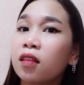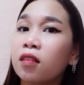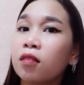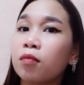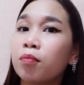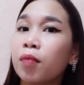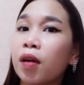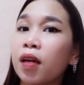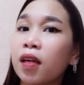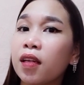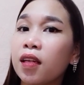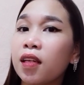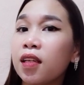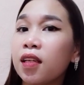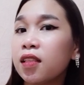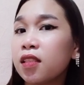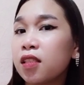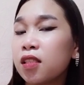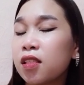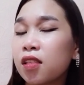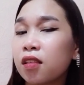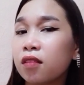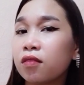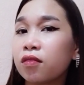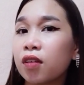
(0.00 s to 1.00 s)
my
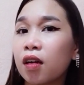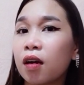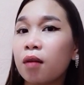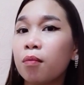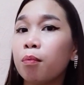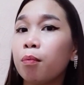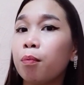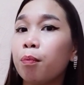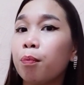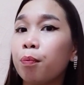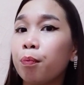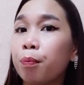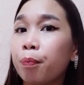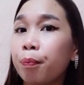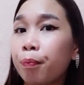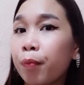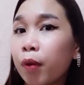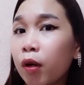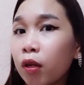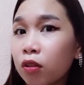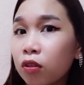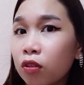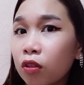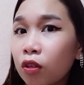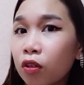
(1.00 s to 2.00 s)
Instagram
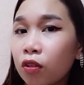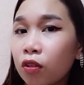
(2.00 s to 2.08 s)
photo.